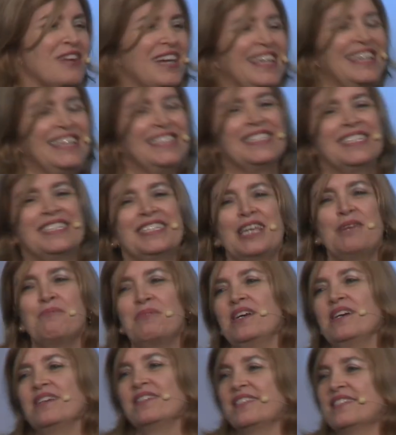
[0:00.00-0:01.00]
really to
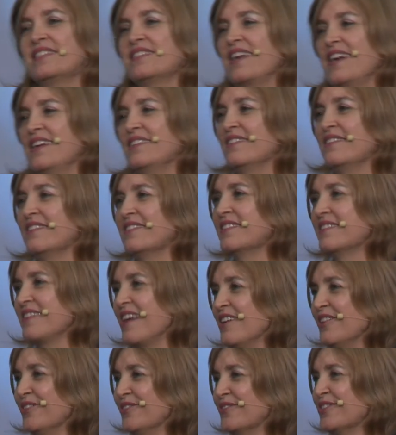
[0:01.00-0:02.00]
deeply understand
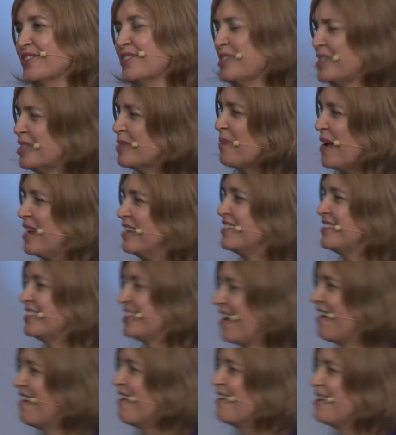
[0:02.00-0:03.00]
ourselves, to
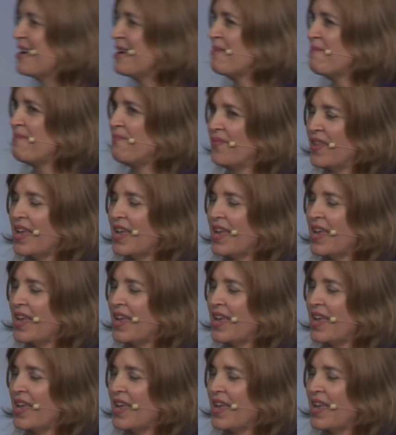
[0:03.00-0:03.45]
spend time,